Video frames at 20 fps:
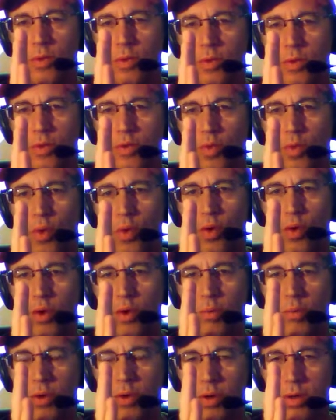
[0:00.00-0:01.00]

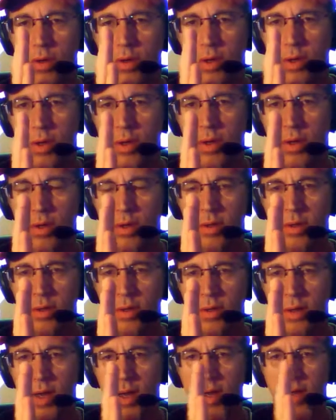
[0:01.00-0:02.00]
lukewarm,
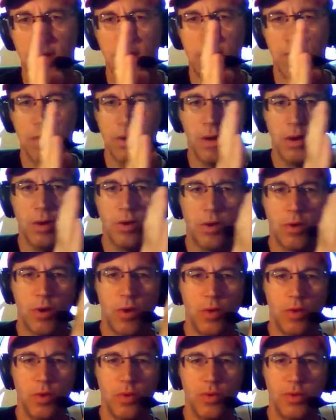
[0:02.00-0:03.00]
and then you go
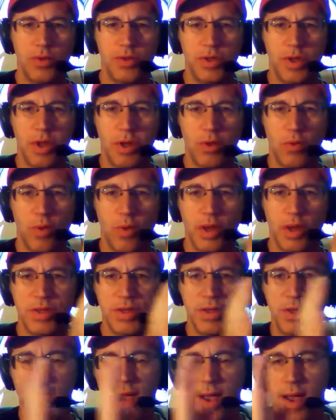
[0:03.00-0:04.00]
cold as you get
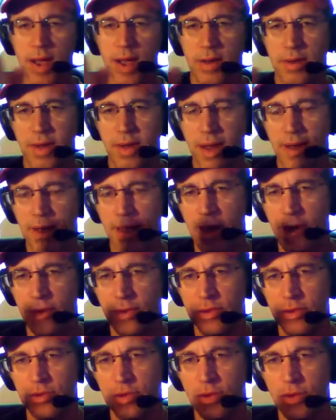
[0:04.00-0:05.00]
one side, you got
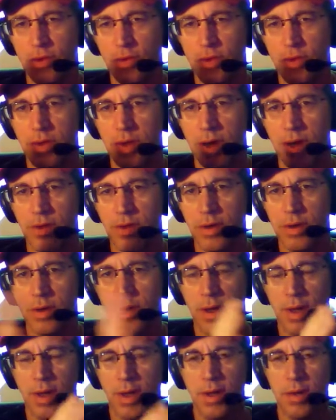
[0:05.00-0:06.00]
hot as you go to the other,
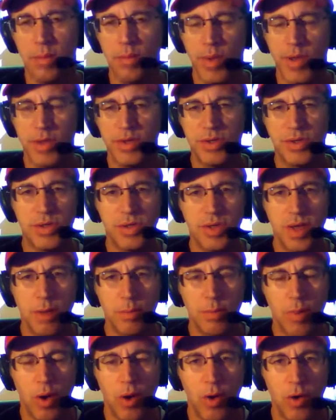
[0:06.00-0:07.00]
but it's the
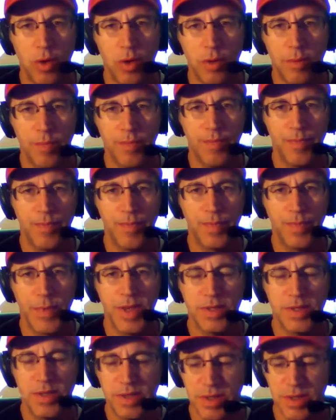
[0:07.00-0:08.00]
same pole.
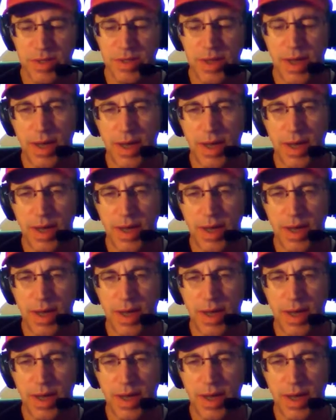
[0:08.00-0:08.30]
It's the